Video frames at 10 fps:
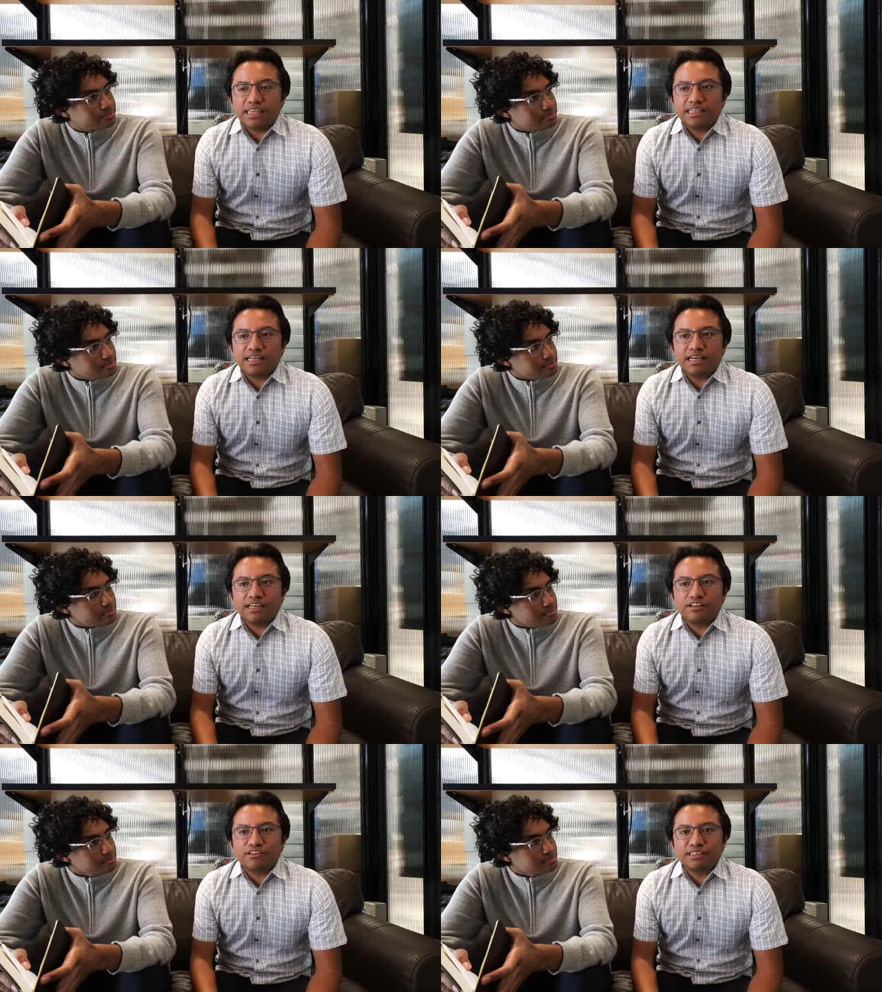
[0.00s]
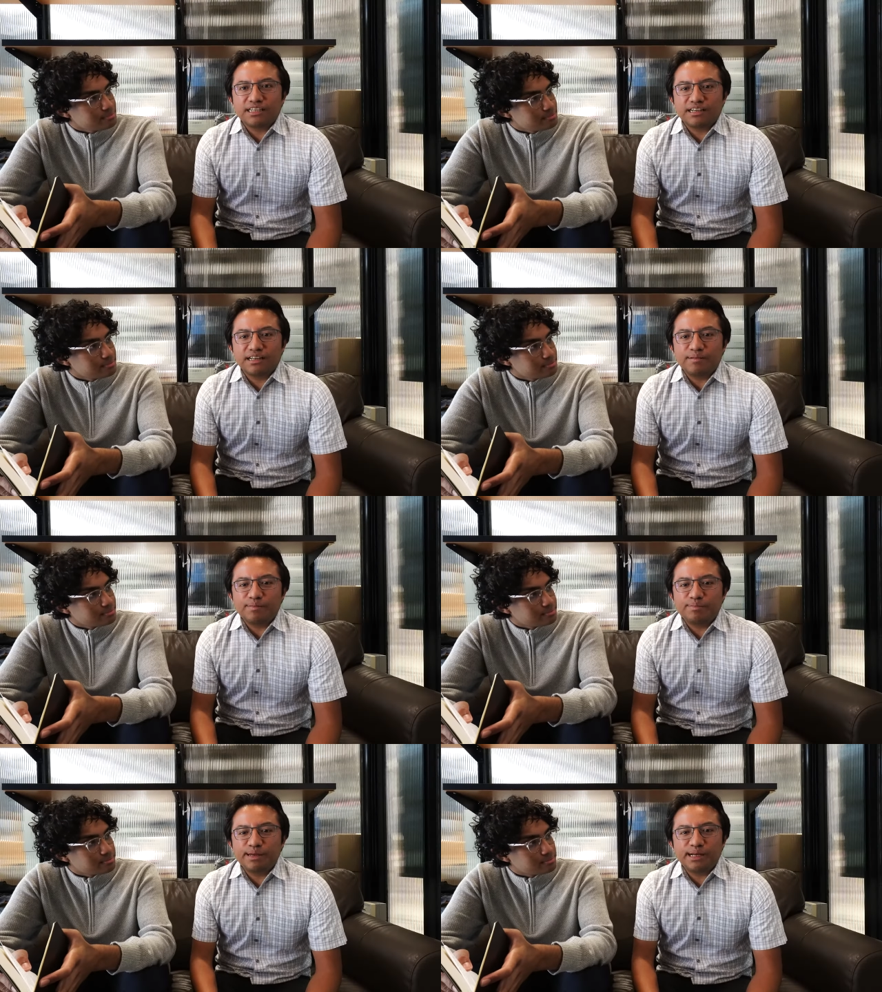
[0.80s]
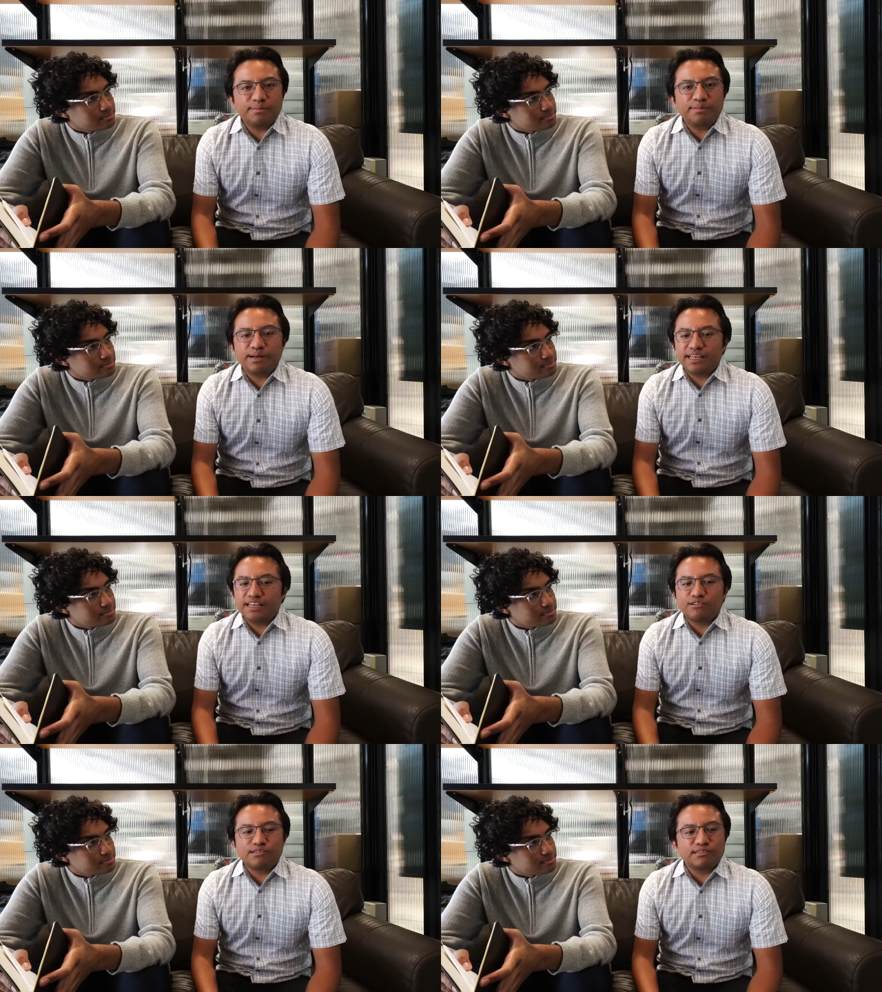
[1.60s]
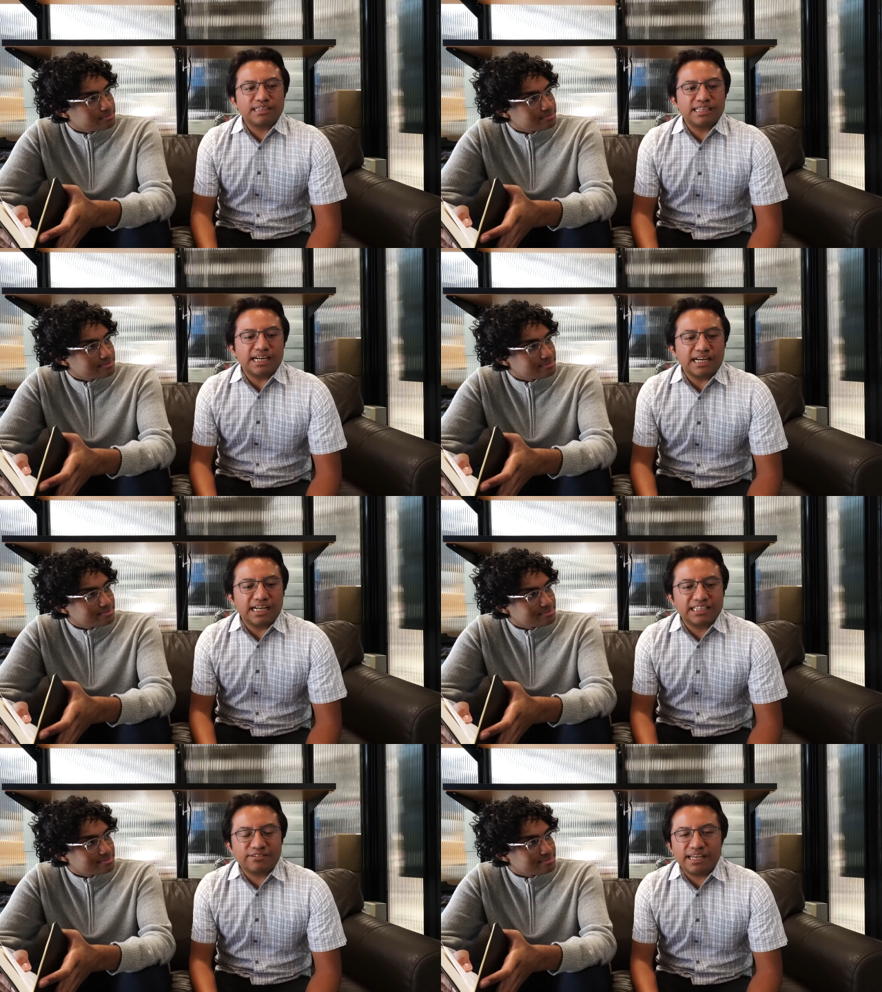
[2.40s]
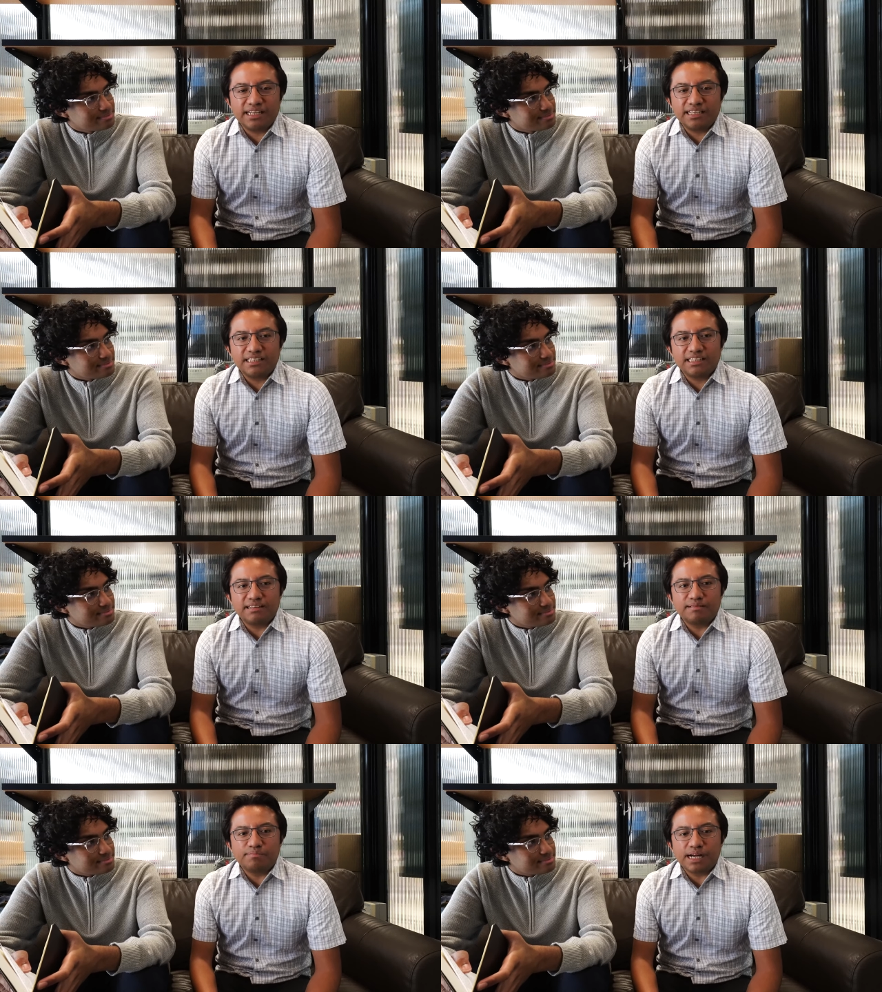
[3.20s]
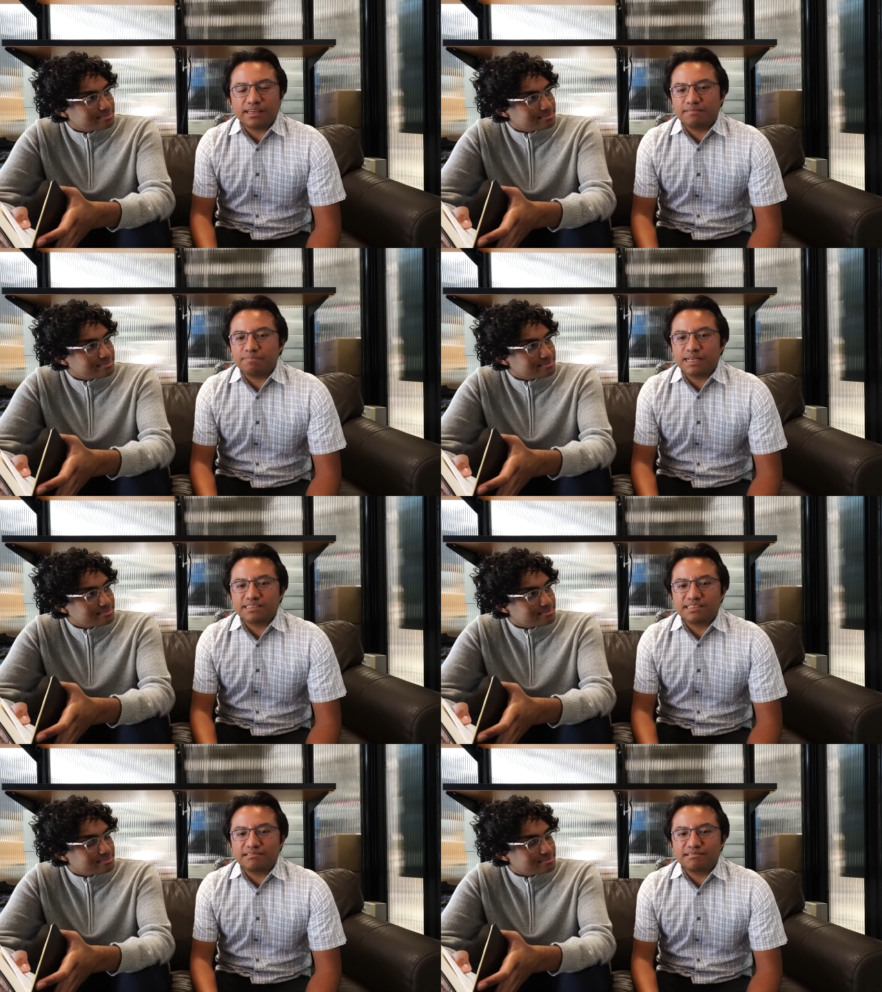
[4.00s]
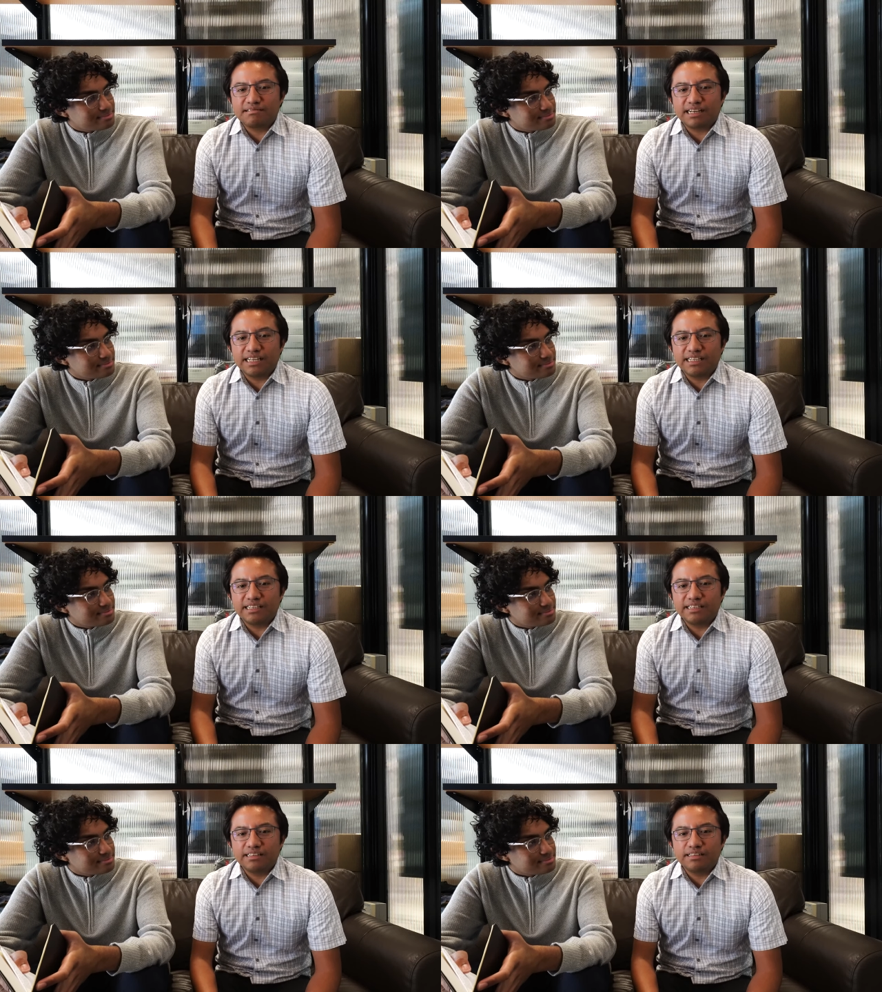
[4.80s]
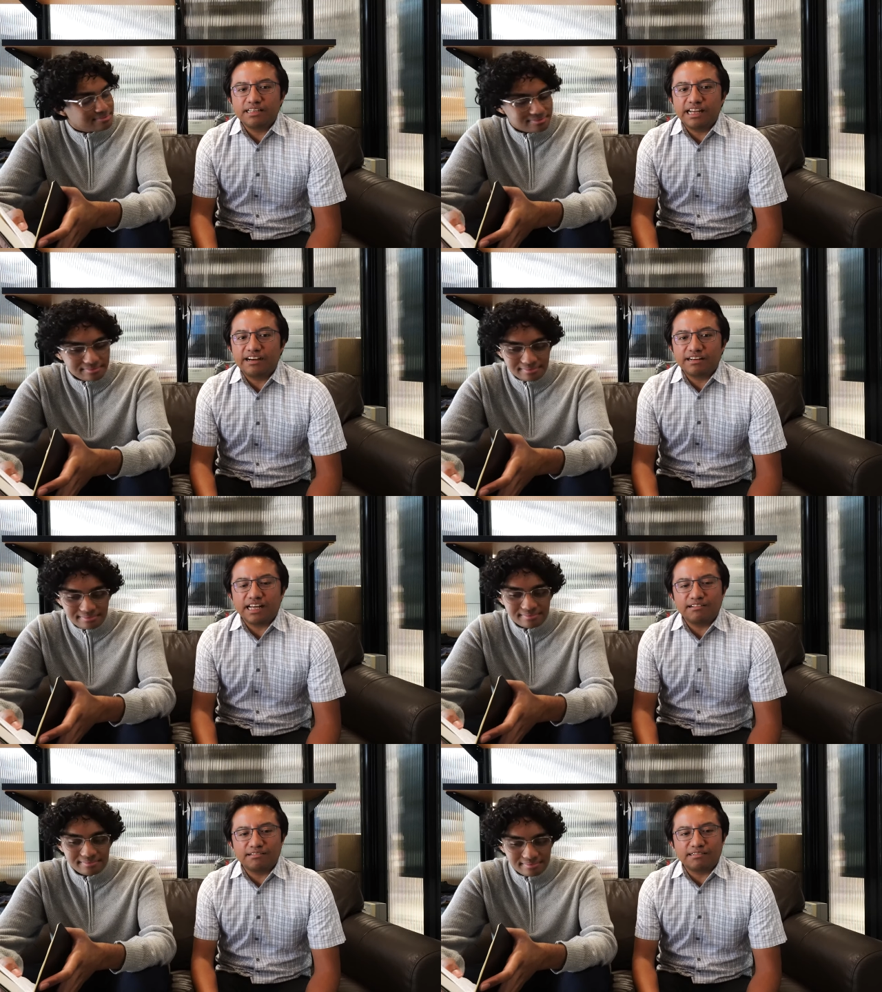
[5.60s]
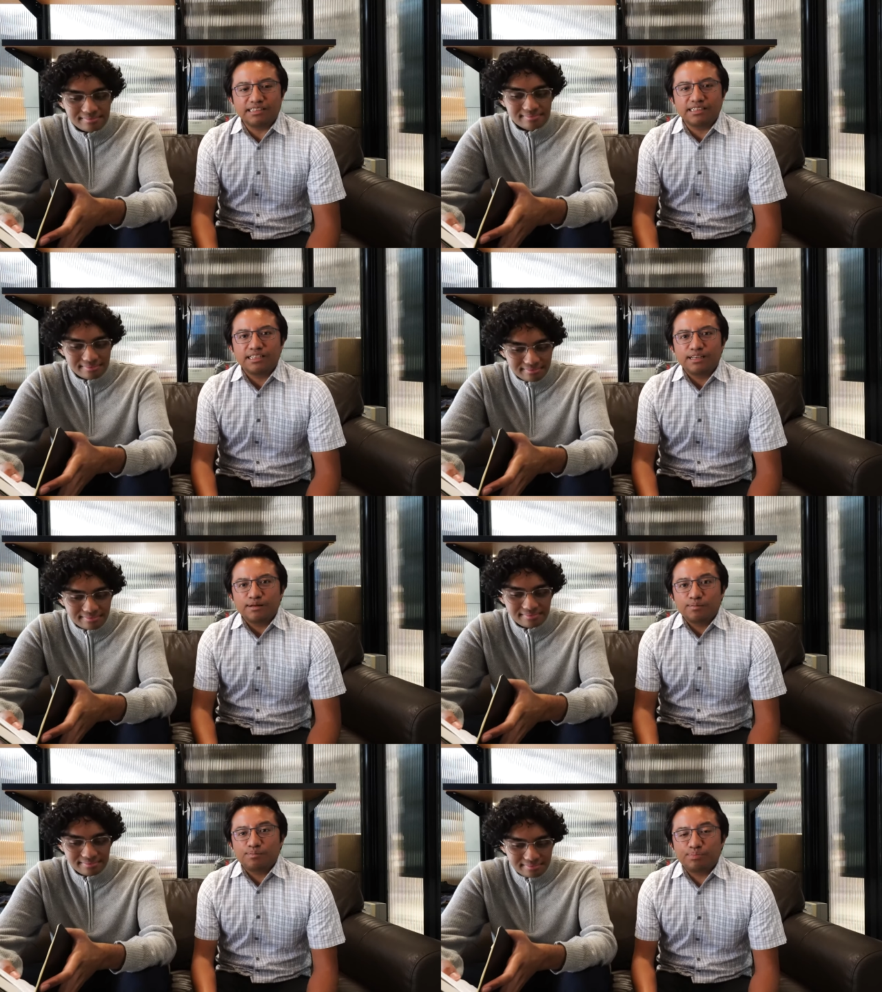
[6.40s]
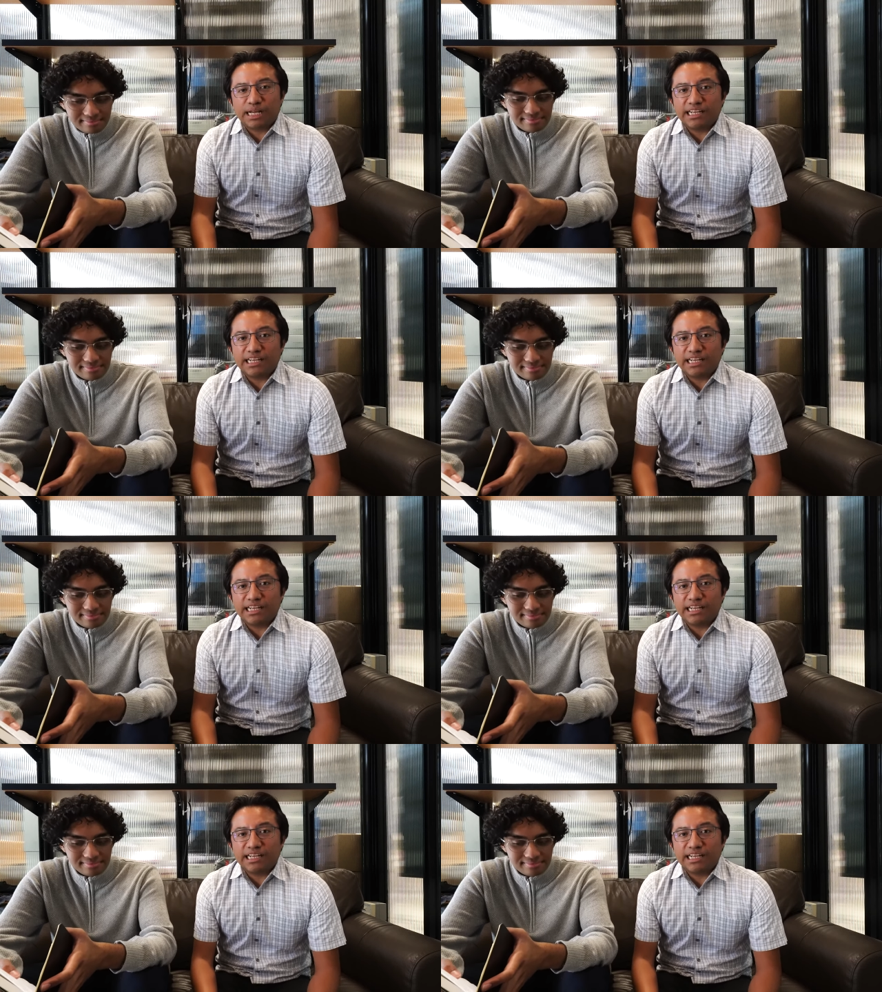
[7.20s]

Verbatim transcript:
Speaker 1: I think I got a very very good uh, training back in Mexico, I learned a lot, but